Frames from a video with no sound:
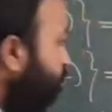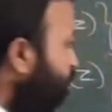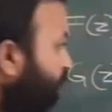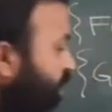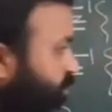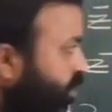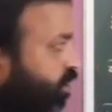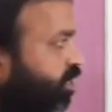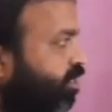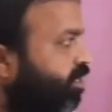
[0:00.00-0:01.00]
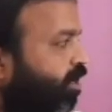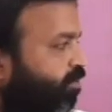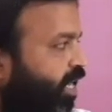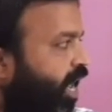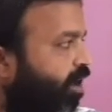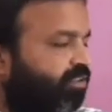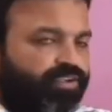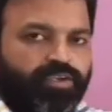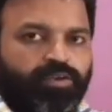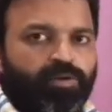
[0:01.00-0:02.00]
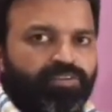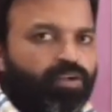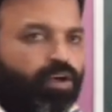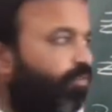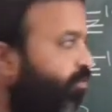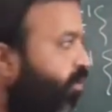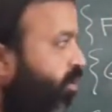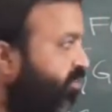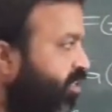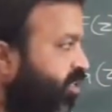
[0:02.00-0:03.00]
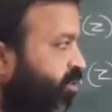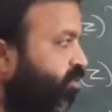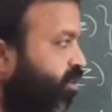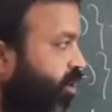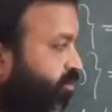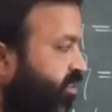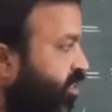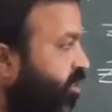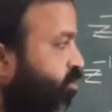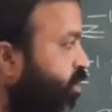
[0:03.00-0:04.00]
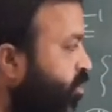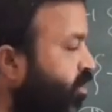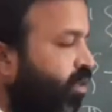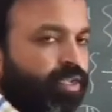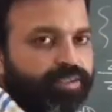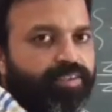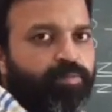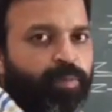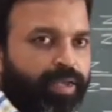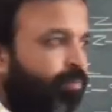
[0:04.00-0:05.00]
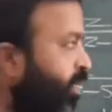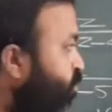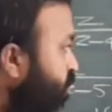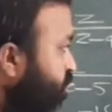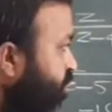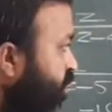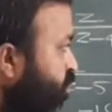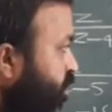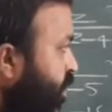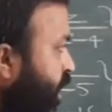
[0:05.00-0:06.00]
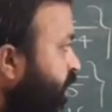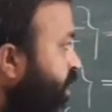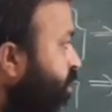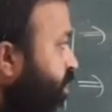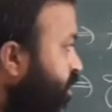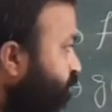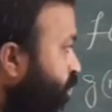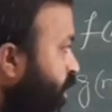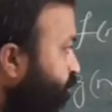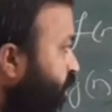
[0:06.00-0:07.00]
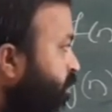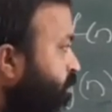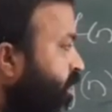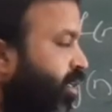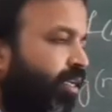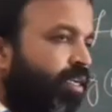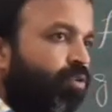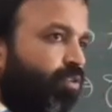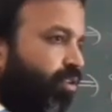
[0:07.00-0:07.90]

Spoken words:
By convolution theorem, we have z inverse of f of z into g of z equal to sigma m equal to 0 to n f of m into